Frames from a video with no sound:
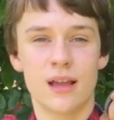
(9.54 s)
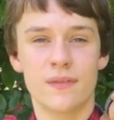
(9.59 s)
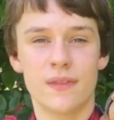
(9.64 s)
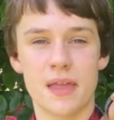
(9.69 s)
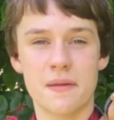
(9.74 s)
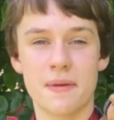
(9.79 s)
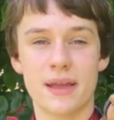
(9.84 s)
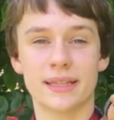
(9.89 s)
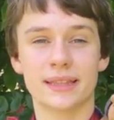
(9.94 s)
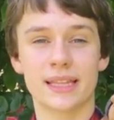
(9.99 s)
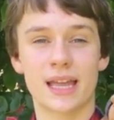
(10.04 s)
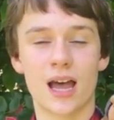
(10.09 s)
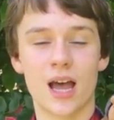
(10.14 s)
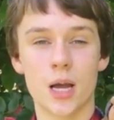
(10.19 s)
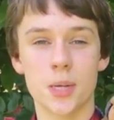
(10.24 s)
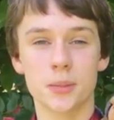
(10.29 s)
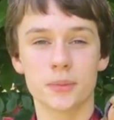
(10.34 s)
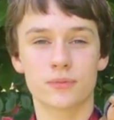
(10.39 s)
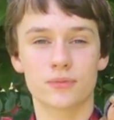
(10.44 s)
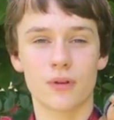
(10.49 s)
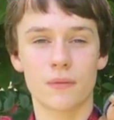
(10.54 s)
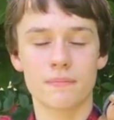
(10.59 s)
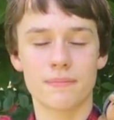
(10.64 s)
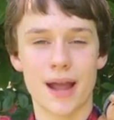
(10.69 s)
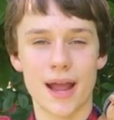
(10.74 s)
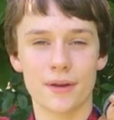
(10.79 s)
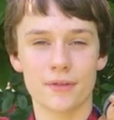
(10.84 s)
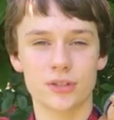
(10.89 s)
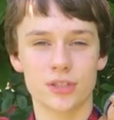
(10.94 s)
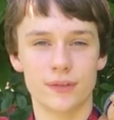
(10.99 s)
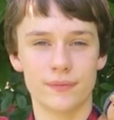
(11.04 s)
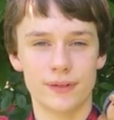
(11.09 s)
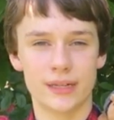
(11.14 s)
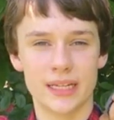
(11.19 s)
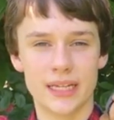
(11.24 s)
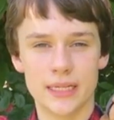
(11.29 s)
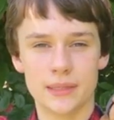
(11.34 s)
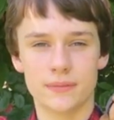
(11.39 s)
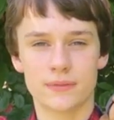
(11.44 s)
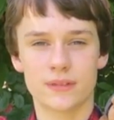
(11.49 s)
They make their homes from mounds of
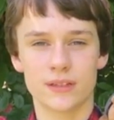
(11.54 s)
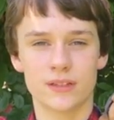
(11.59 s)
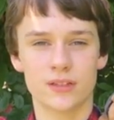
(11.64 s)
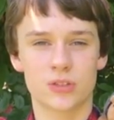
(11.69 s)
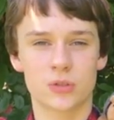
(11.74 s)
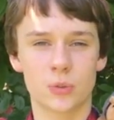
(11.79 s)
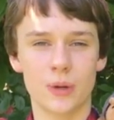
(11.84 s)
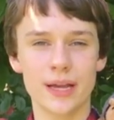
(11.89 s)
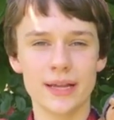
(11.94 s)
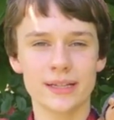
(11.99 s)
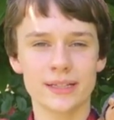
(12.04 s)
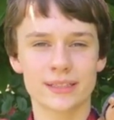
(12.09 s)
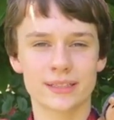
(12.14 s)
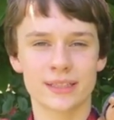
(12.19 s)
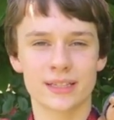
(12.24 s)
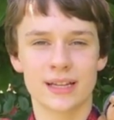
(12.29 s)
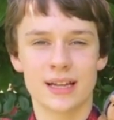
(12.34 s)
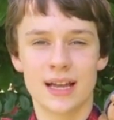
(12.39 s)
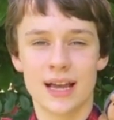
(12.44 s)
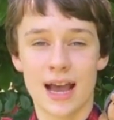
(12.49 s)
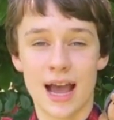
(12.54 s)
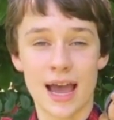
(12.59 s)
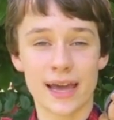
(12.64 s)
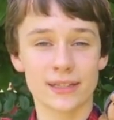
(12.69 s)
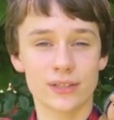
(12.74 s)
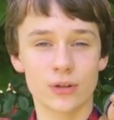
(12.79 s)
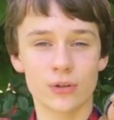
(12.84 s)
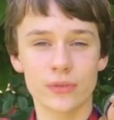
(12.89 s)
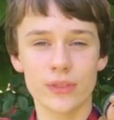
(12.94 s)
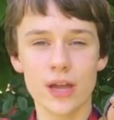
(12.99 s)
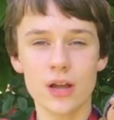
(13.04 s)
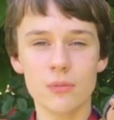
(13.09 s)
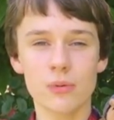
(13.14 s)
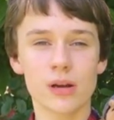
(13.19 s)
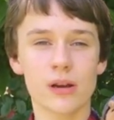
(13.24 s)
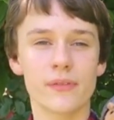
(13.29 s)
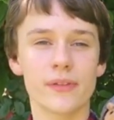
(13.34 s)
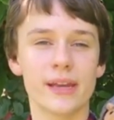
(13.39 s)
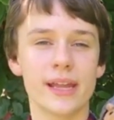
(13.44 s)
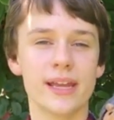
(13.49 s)
leaves and twigs, and although
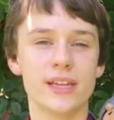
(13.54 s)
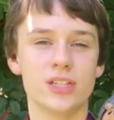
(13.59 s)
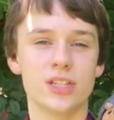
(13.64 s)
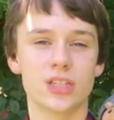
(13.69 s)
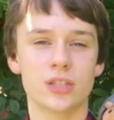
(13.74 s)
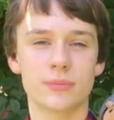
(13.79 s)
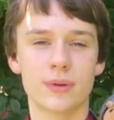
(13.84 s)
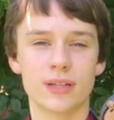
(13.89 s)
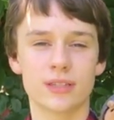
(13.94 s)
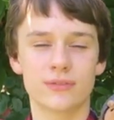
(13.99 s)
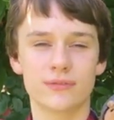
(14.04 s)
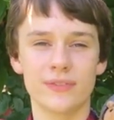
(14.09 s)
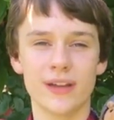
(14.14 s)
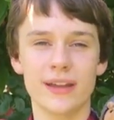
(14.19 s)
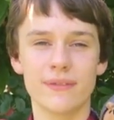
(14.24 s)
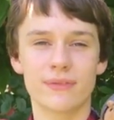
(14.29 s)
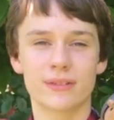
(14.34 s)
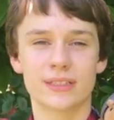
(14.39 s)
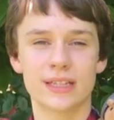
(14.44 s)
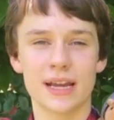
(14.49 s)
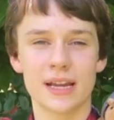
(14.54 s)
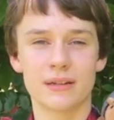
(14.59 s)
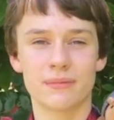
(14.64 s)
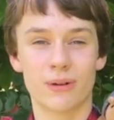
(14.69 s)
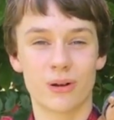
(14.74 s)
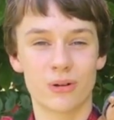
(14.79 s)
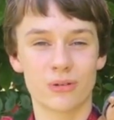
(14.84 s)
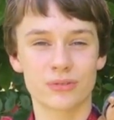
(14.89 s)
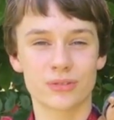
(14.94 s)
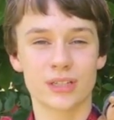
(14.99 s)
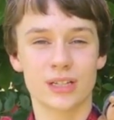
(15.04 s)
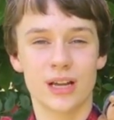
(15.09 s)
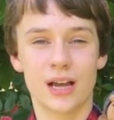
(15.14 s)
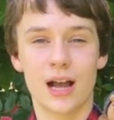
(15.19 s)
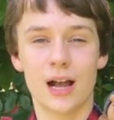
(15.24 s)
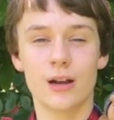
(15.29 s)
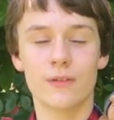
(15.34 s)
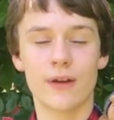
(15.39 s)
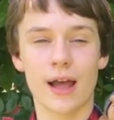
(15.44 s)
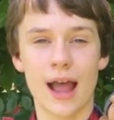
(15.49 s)
one of the nation's most favourite animals,
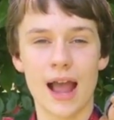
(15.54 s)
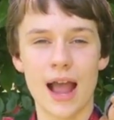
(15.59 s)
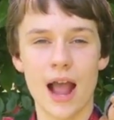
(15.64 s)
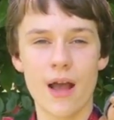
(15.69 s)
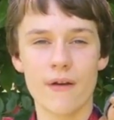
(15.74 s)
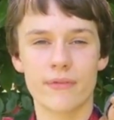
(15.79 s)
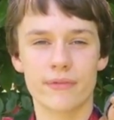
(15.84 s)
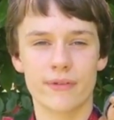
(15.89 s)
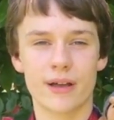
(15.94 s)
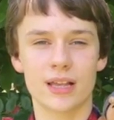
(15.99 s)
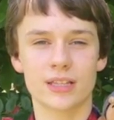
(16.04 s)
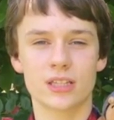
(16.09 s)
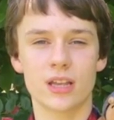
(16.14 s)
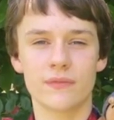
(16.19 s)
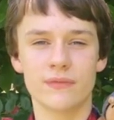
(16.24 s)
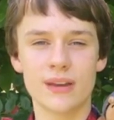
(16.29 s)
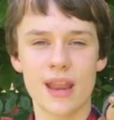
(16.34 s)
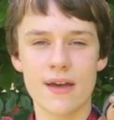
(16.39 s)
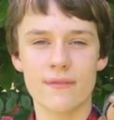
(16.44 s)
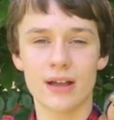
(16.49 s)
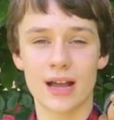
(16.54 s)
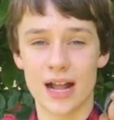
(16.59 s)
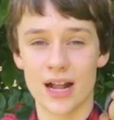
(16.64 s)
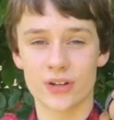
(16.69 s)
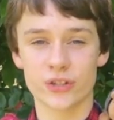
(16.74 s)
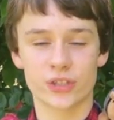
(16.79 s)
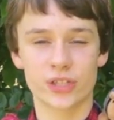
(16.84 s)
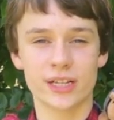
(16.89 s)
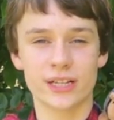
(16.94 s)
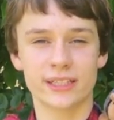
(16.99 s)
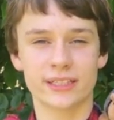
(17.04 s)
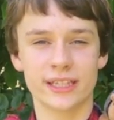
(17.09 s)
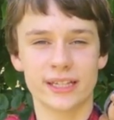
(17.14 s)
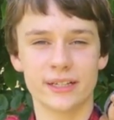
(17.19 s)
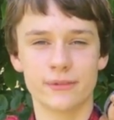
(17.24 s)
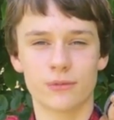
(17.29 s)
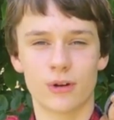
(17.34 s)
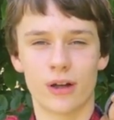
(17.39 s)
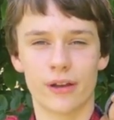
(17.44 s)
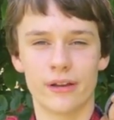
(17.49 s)
over half of us have never actually
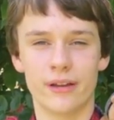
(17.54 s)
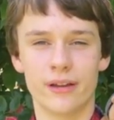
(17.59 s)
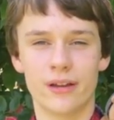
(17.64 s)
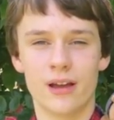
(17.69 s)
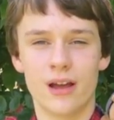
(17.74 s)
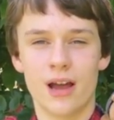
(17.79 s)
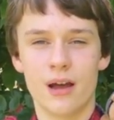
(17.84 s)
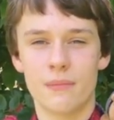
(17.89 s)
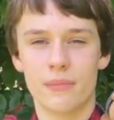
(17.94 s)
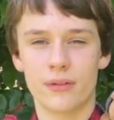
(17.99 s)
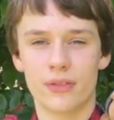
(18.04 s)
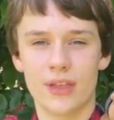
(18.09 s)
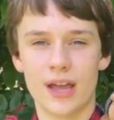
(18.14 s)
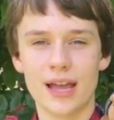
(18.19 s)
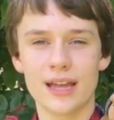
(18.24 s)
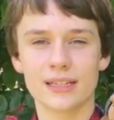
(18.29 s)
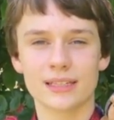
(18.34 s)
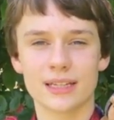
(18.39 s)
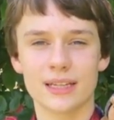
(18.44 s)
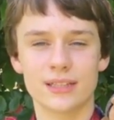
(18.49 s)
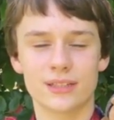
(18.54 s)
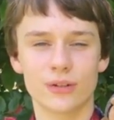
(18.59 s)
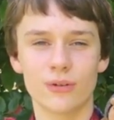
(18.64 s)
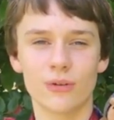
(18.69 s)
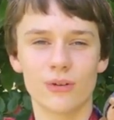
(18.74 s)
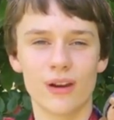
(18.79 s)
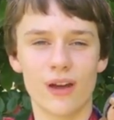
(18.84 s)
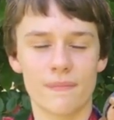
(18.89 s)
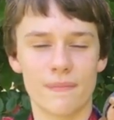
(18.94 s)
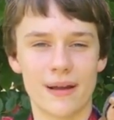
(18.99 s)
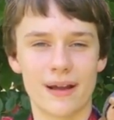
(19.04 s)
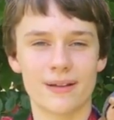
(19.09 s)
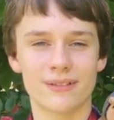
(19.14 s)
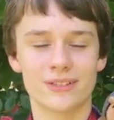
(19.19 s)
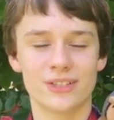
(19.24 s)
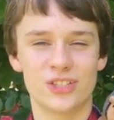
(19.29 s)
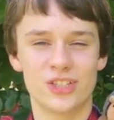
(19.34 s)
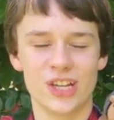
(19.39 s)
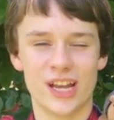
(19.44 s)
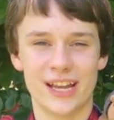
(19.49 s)
seen one. But that is all
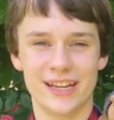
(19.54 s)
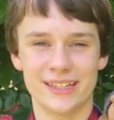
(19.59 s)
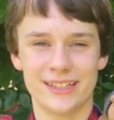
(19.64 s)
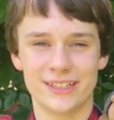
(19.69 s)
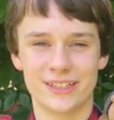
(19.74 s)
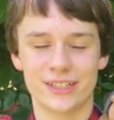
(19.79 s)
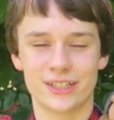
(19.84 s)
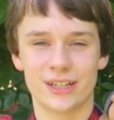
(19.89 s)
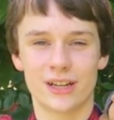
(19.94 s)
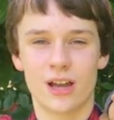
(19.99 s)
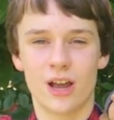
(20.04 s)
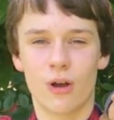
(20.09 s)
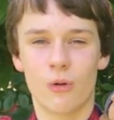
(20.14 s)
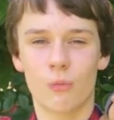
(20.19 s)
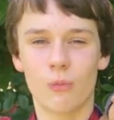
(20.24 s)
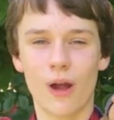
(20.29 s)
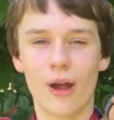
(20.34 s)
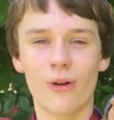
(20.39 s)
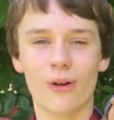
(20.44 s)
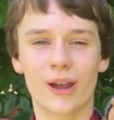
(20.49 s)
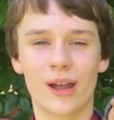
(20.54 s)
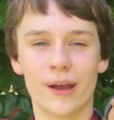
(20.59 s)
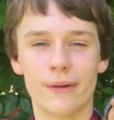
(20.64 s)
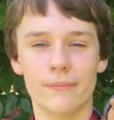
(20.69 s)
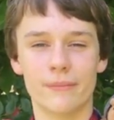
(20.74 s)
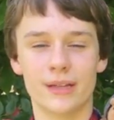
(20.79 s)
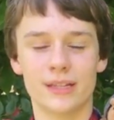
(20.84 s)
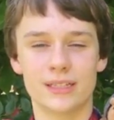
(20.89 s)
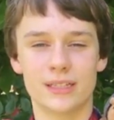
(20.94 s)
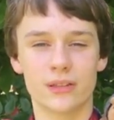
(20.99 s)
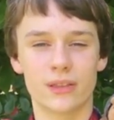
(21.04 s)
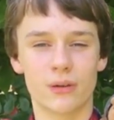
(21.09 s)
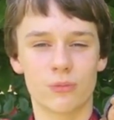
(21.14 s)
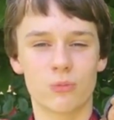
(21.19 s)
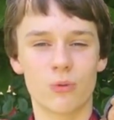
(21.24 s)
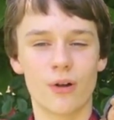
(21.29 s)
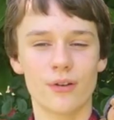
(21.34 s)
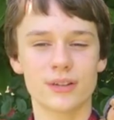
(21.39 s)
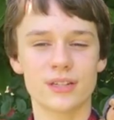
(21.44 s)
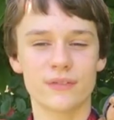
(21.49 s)
about to change. Welcome to the
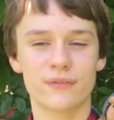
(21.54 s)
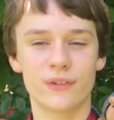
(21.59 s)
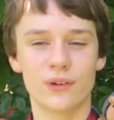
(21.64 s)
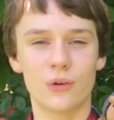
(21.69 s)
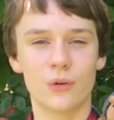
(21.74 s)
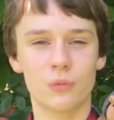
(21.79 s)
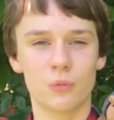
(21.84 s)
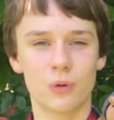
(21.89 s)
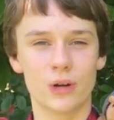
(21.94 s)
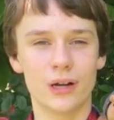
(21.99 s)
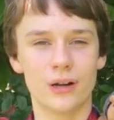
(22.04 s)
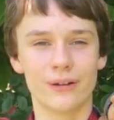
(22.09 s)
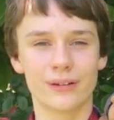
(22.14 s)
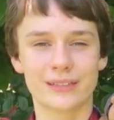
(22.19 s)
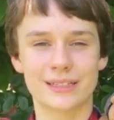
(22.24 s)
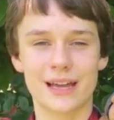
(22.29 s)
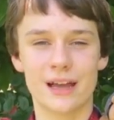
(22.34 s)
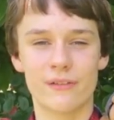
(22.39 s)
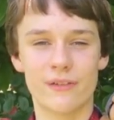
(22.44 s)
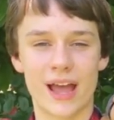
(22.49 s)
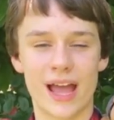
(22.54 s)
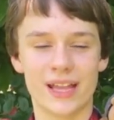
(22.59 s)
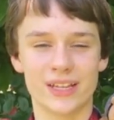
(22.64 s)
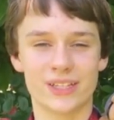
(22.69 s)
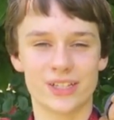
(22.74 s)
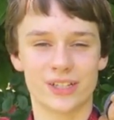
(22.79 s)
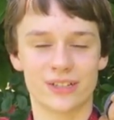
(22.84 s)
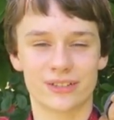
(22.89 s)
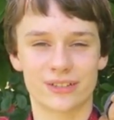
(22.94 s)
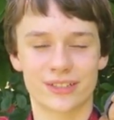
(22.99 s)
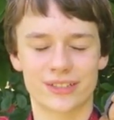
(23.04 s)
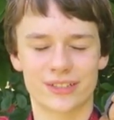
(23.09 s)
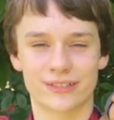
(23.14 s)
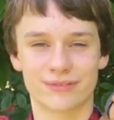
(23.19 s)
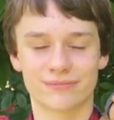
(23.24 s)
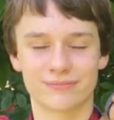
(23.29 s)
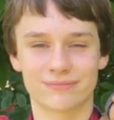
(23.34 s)
wonderful world of hedgehogs.